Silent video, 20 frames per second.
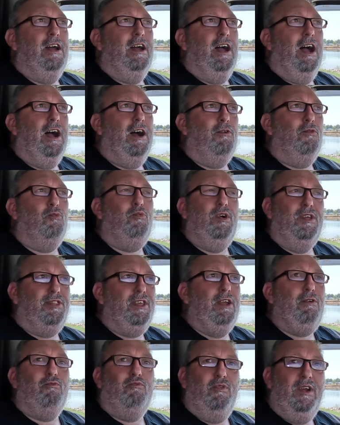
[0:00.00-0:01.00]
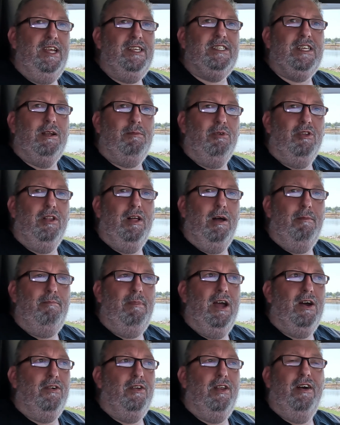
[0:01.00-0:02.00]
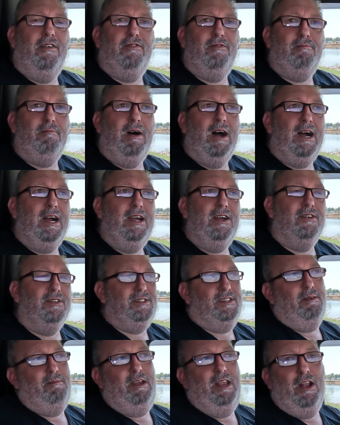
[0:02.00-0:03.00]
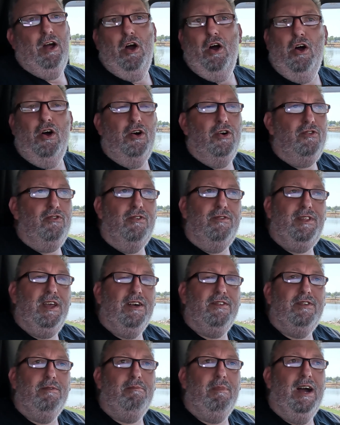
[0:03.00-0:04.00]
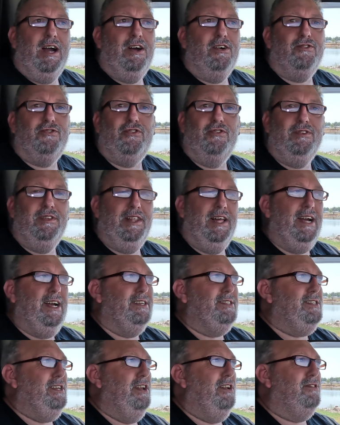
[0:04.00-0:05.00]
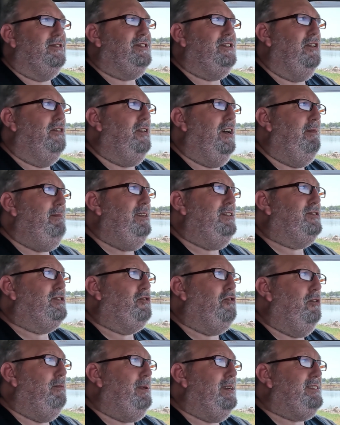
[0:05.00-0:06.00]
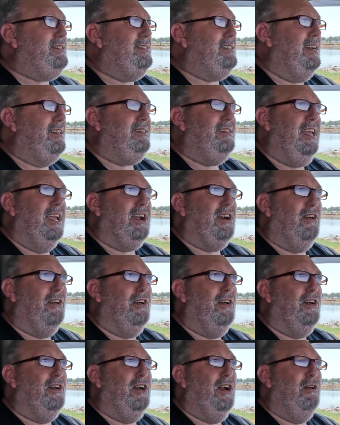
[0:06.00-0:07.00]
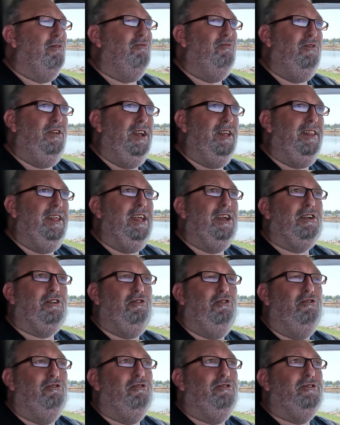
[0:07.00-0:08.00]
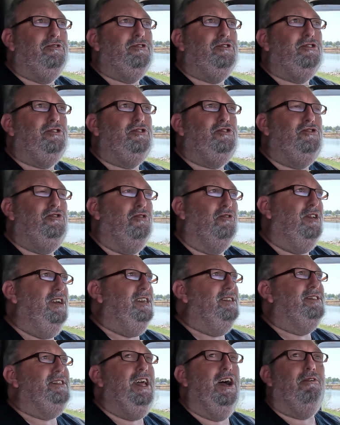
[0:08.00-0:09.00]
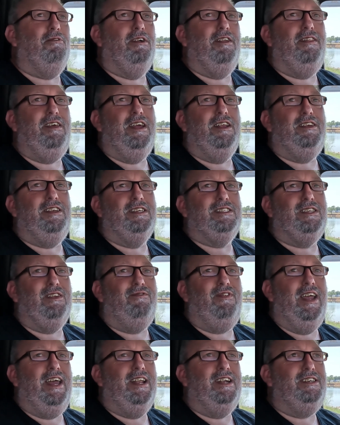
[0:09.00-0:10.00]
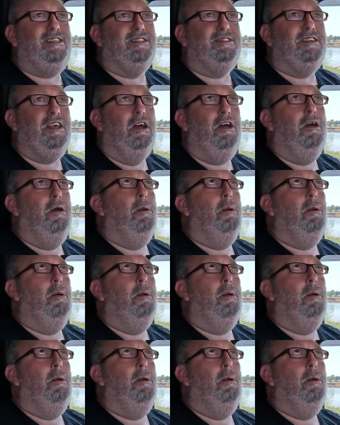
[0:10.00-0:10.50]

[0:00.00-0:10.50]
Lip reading: With a reasonable amount of miles. I mean, 100,000 miles or less, you know. So, I mean, school buses, I think, are a really cool choice. Now, what are the disadvantages?